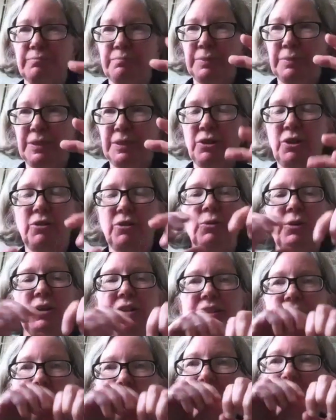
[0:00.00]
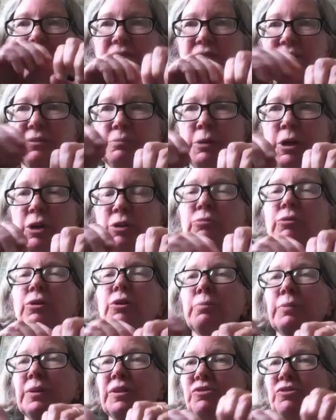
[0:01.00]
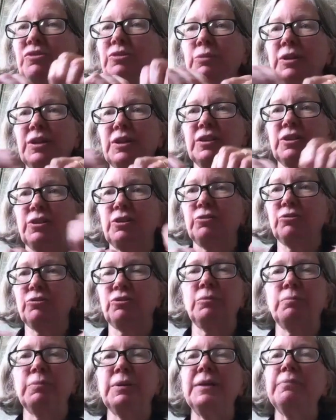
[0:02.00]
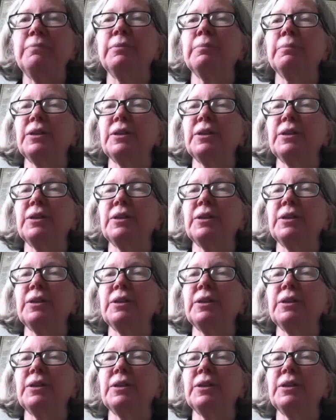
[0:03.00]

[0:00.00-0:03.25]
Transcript: big cohort, then we have a small group, and she's one of the go-to people.